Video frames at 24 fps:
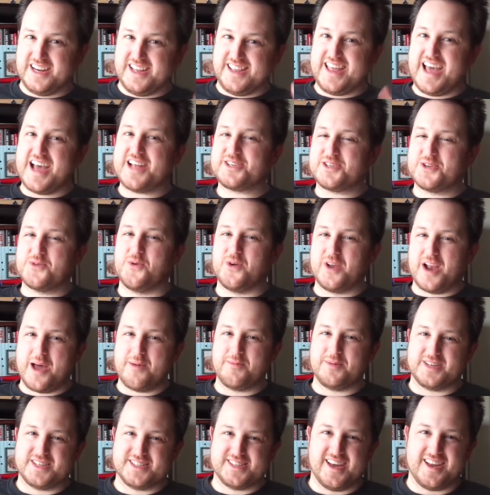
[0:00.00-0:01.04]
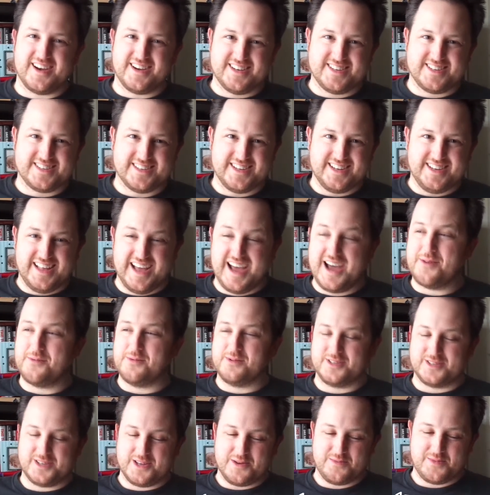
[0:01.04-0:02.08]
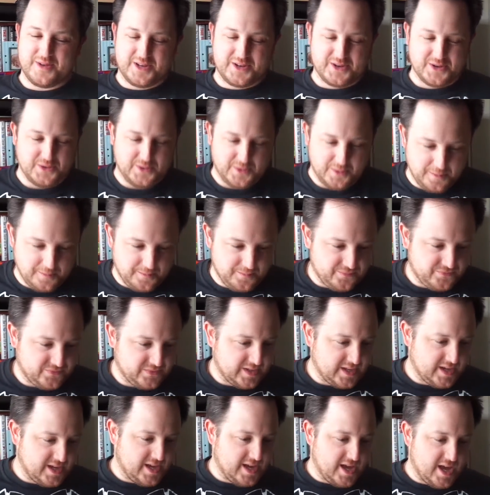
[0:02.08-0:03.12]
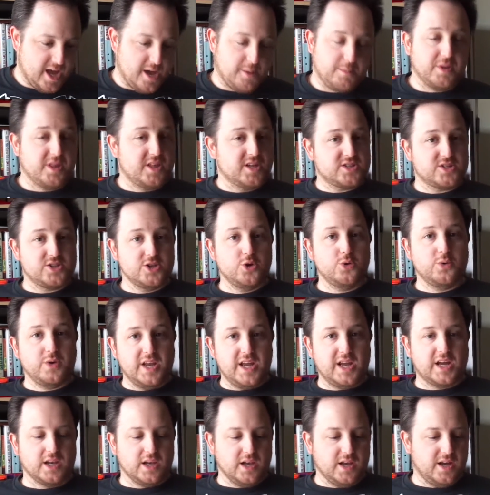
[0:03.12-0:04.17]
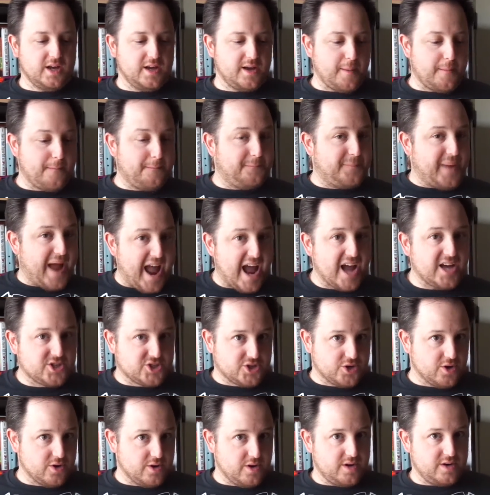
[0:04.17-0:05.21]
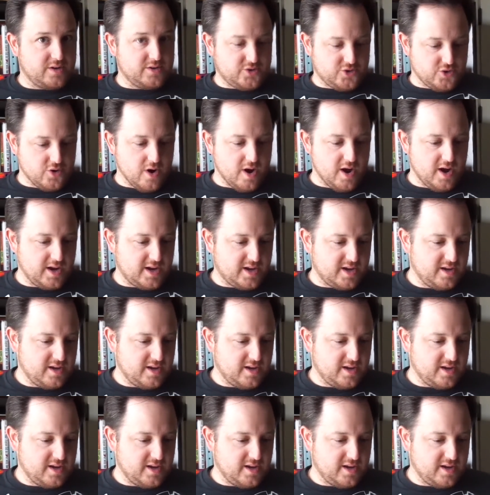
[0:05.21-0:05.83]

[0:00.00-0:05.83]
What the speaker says: that's the one I'm excited to see. That one's going to be cool. But this new Nikola Badger truck,